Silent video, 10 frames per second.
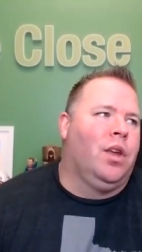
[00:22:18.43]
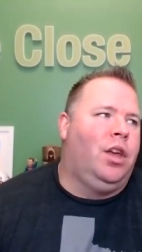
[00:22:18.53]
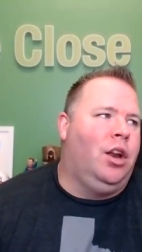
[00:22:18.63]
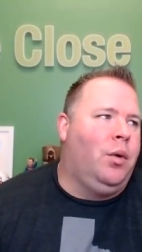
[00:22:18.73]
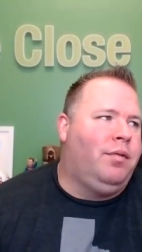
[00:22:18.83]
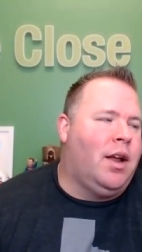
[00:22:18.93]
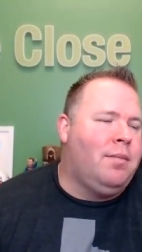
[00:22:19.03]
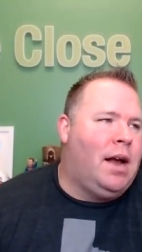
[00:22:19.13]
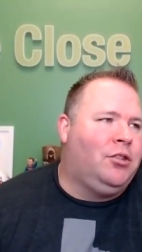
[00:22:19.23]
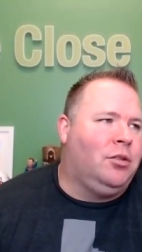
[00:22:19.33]
You know, we've done
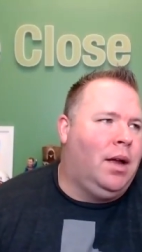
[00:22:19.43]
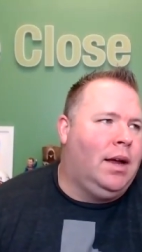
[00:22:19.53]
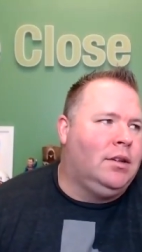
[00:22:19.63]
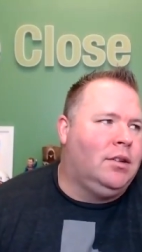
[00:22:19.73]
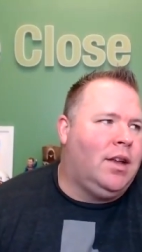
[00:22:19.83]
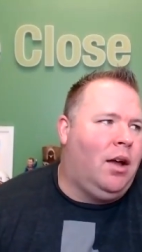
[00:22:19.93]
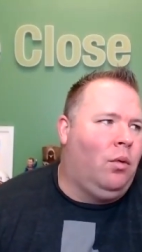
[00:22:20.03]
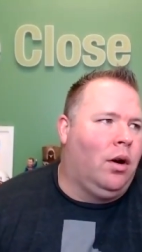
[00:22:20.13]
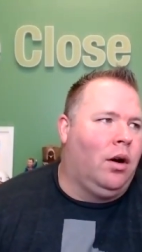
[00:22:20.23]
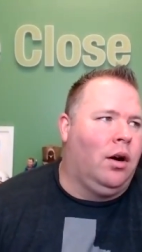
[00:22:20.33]
masterminds that
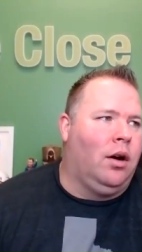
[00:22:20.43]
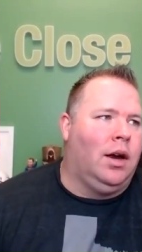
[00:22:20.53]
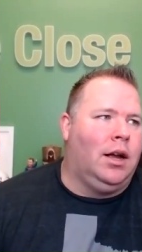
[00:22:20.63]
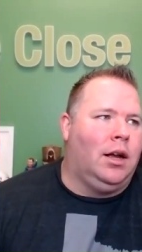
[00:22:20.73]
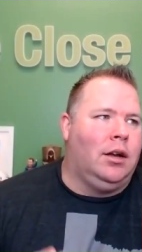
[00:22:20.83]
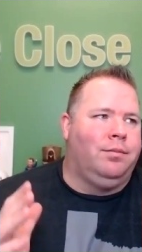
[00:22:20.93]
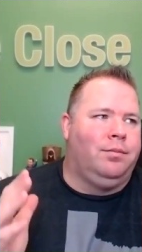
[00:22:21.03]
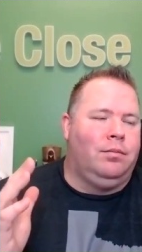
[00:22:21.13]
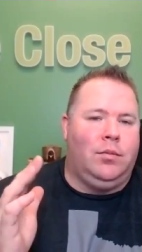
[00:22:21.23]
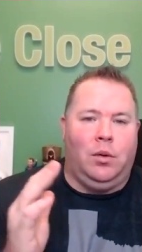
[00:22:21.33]
were um,
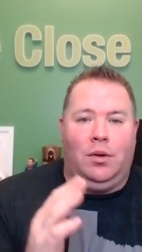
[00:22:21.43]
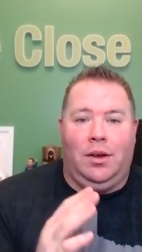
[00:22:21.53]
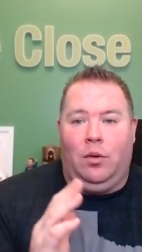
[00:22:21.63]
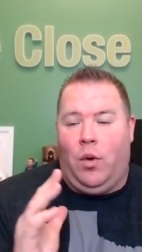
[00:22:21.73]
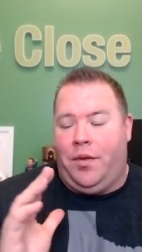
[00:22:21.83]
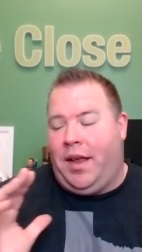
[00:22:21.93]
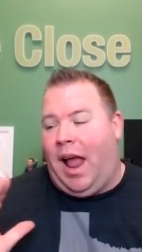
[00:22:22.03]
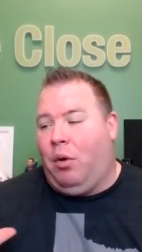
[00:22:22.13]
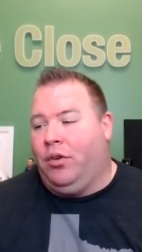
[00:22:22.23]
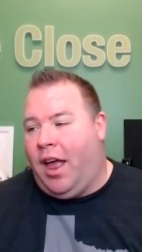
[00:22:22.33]
one thing
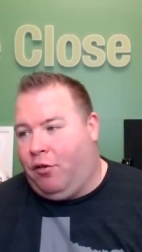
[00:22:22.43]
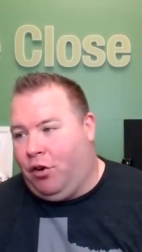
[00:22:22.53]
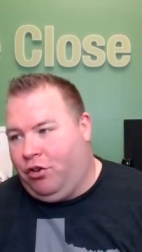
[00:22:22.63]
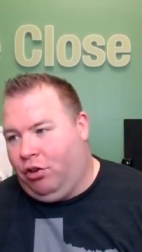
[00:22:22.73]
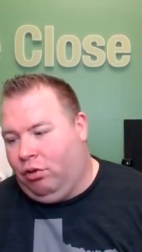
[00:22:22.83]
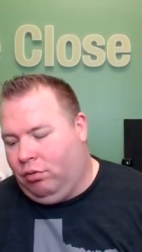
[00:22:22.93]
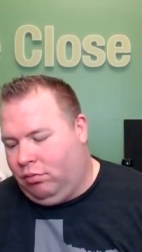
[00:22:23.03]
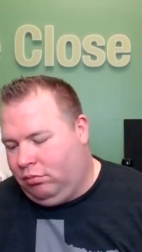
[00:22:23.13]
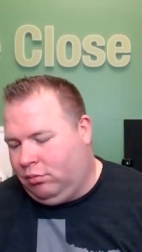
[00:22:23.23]
I will never do.